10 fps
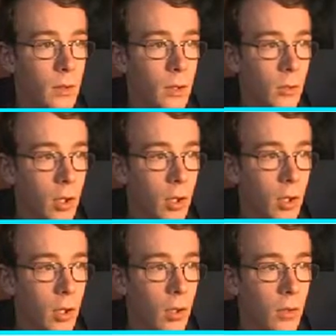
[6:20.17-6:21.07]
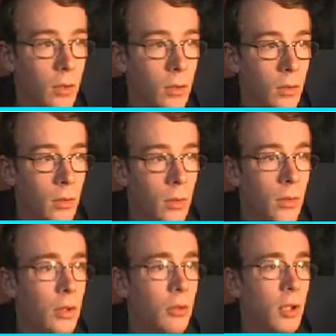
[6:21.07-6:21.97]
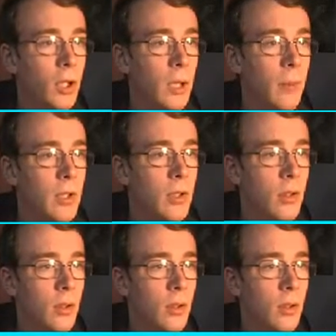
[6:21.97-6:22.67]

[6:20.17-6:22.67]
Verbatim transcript: Come on. Do a lot of damage.